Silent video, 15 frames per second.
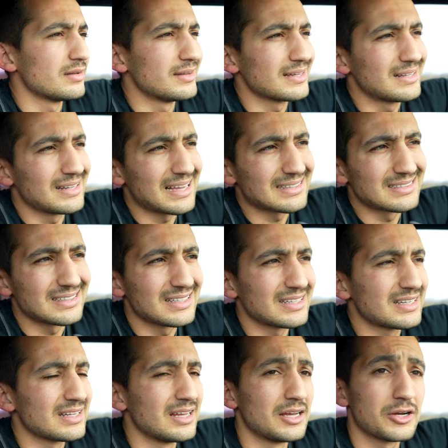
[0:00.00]

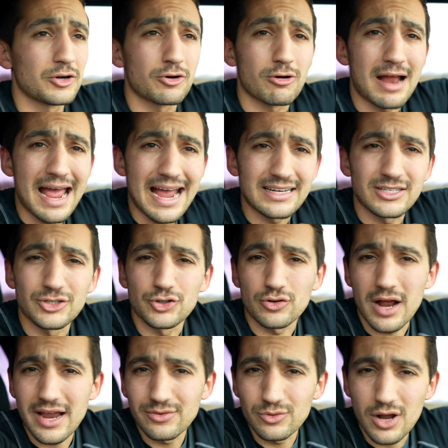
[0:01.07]
neglected, cracked,
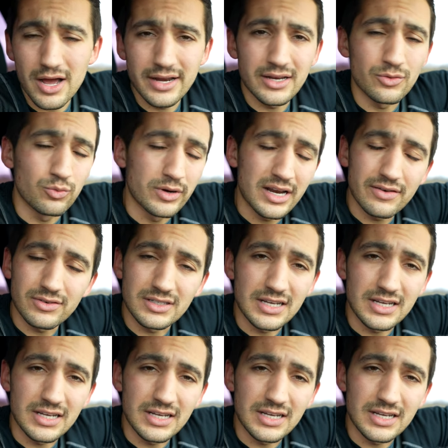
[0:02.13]
dry rotted, whatever